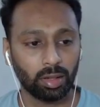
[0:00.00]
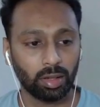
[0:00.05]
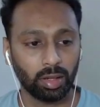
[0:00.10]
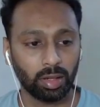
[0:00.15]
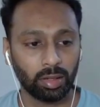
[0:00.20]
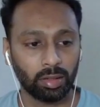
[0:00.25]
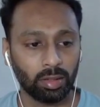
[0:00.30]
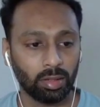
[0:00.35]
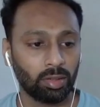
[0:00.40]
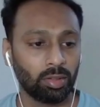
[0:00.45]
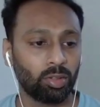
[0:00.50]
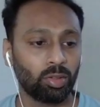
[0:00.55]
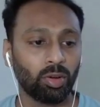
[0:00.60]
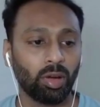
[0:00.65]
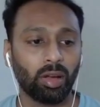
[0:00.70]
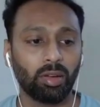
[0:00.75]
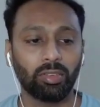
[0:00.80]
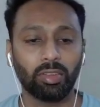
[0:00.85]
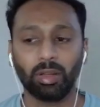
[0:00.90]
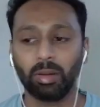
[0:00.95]
right? So you
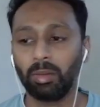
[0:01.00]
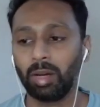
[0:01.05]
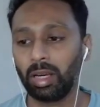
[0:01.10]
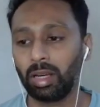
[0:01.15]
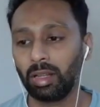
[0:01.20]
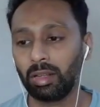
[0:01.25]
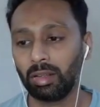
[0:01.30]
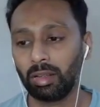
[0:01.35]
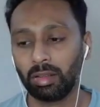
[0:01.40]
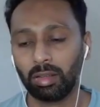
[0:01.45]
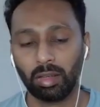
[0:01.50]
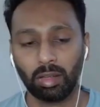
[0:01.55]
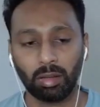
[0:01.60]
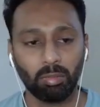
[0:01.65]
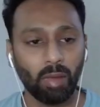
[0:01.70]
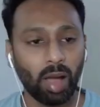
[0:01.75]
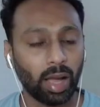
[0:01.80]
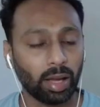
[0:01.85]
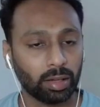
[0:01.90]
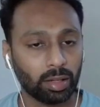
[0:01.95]
have some unnecessary
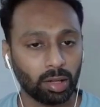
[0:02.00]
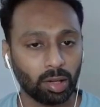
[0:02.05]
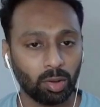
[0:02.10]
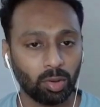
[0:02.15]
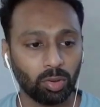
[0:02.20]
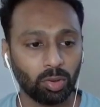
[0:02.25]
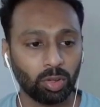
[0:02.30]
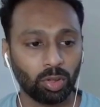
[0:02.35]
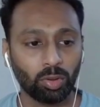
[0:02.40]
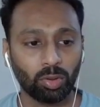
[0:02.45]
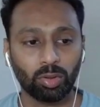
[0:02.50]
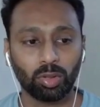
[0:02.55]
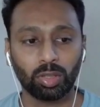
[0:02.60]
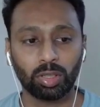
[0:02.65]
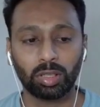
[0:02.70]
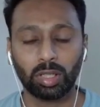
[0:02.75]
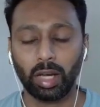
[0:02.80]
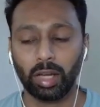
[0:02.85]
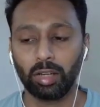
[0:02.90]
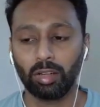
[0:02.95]
background, you could
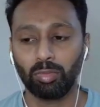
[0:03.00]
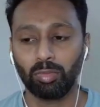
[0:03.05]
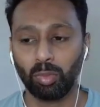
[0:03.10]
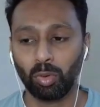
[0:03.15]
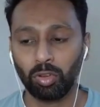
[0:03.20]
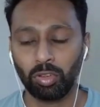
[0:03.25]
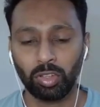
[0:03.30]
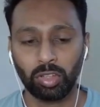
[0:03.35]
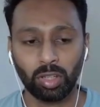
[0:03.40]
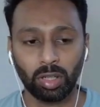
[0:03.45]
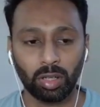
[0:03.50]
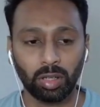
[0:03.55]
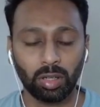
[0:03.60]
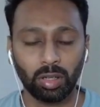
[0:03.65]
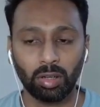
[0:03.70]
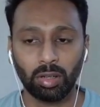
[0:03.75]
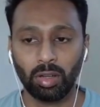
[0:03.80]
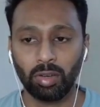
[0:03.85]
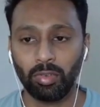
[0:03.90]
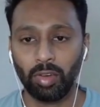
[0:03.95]
kind of position it
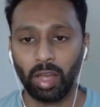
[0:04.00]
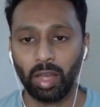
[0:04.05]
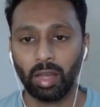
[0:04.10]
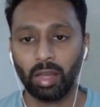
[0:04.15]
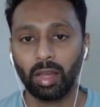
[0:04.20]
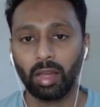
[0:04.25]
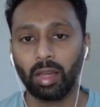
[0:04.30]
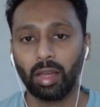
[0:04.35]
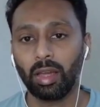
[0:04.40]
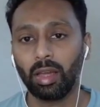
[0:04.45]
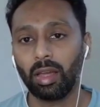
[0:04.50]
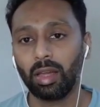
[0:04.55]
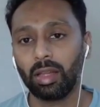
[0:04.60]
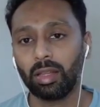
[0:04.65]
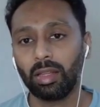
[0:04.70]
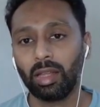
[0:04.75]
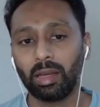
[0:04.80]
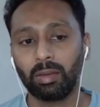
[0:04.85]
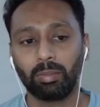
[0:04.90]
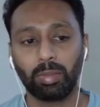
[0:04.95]
in a way
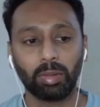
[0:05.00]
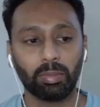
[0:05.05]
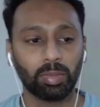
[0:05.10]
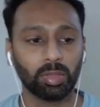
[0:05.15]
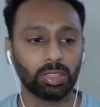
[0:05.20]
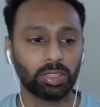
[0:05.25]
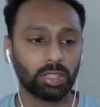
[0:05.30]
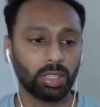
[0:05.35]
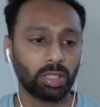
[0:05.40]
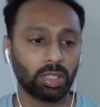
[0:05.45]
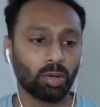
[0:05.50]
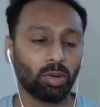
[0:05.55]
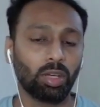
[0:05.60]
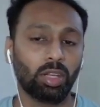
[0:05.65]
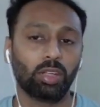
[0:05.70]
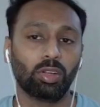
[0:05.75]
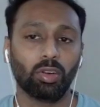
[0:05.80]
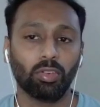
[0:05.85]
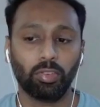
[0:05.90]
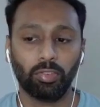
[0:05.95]
that people see
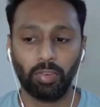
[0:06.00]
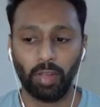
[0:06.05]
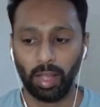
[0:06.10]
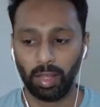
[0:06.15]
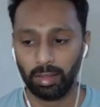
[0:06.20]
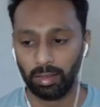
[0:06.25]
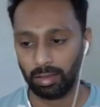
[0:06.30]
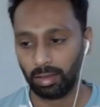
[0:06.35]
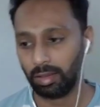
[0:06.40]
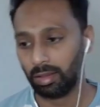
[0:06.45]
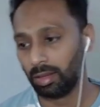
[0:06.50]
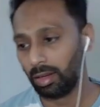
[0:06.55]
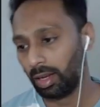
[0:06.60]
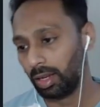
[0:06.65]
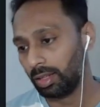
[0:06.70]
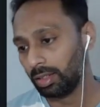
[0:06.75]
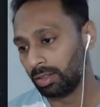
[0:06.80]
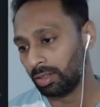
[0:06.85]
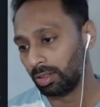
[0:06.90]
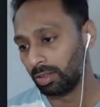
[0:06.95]
only your face,
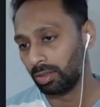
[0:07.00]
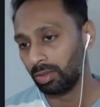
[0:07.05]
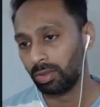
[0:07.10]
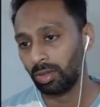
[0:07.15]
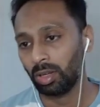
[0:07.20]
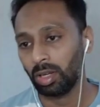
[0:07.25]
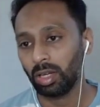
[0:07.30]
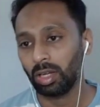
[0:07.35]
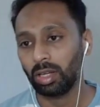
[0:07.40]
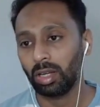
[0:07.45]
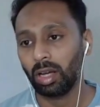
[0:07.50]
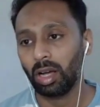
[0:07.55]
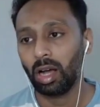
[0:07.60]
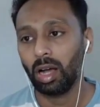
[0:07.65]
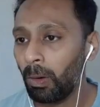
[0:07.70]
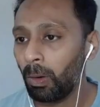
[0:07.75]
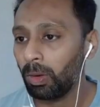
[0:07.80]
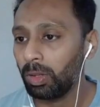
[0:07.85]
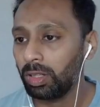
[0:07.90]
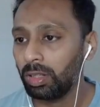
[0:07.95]
right? So
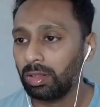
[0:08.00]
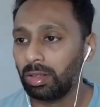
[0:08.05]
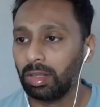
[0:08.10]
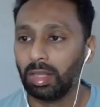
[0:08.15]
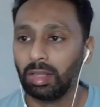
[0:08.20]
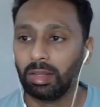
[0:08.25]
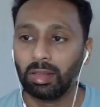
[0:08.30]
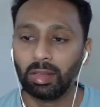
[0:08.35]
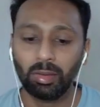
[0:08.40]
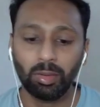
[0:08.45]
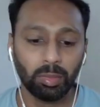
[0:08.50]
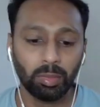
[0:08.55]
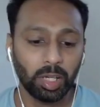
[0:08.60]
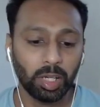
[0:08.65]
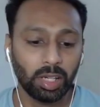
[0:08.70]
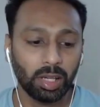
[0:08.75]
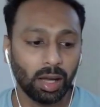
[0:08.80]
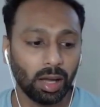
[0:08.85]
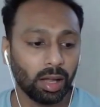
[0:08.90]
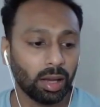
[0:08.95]
all these things could be
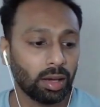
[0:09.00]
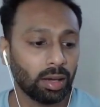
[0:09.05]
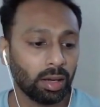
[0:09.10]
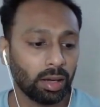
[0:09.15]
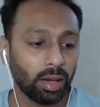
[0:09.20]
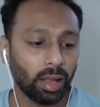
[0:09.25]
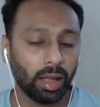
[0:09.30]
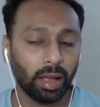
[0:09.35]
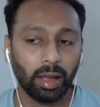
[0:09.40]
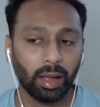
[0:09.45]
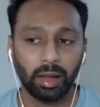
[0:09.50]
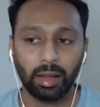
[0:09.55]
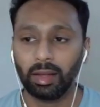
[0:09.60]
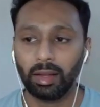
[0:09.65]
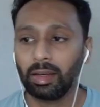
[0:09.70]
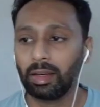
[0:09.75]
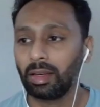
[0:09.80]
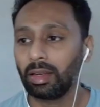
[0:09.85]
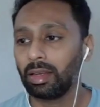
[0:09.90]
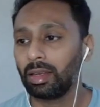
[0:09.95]
done,
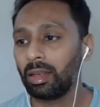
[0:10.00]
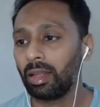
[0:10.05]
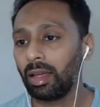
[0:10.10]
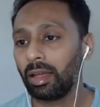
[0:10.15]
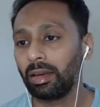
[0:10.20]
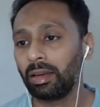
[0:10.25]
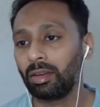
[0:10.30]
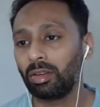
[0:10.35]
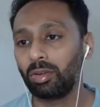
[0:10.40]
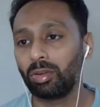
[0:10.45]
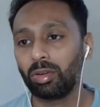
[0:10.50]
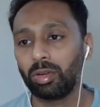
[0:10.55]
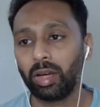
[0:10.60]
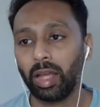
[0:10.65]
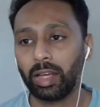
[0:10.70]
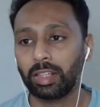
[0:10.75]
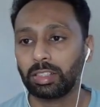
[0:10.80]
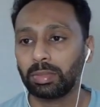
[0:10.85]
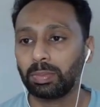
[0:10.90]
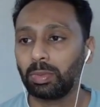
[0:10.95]
and then you could
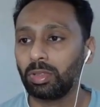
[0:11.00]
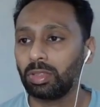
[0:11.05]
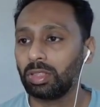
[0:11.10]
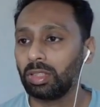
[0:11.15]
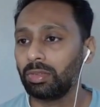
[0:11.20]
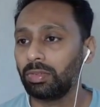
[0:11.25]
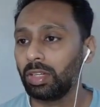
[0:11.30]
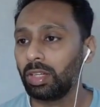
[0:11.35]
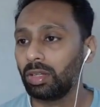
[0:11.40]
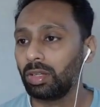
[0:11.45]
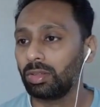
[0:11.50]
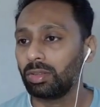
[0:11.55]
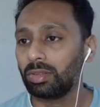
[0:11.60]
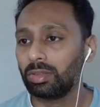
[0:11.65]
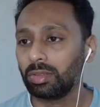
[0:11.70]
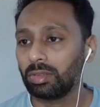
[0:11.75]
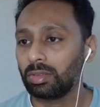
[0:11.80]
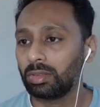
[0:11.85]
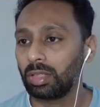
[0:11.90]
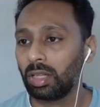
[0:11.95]
export the video,
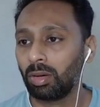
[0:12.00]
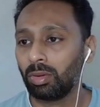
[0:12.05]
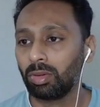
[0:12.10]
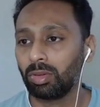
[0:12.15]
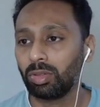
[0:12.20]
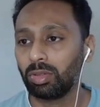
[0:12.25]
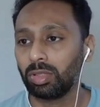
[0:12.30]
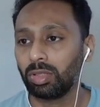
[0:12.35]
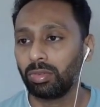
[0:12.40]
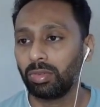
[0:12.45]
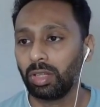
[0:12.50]
download the